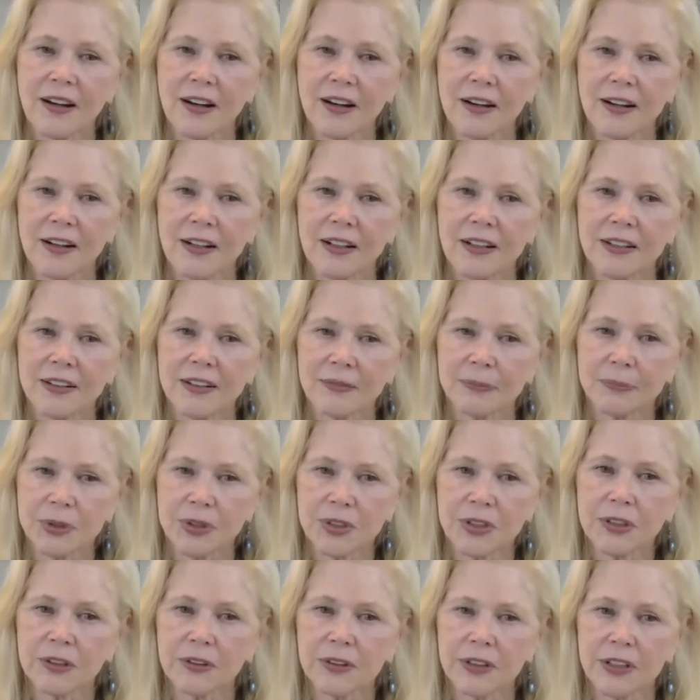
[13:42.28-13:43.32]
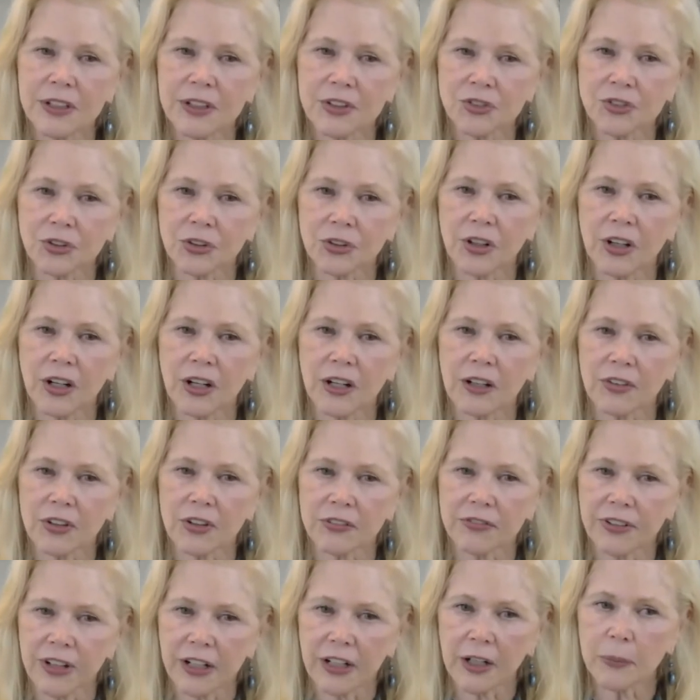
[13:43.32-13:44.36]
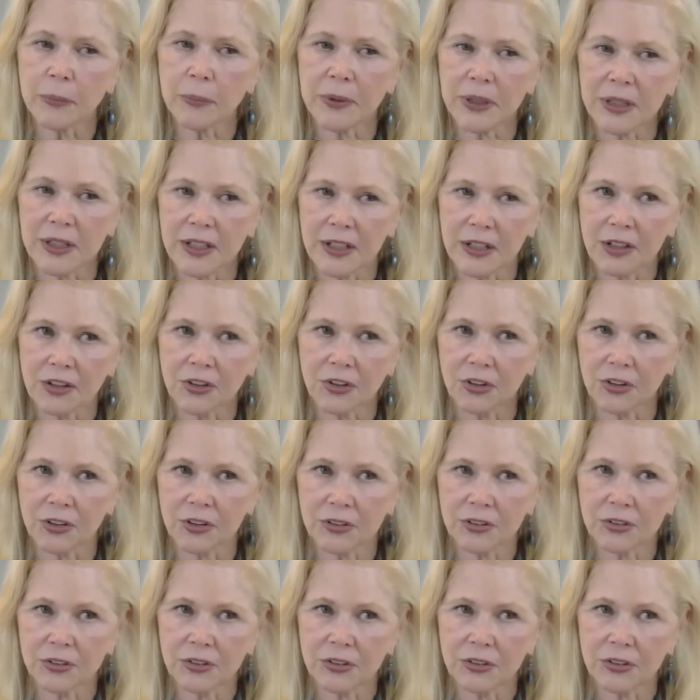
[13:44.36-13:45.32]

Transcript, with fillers: uh, particularly as you're kind of developing your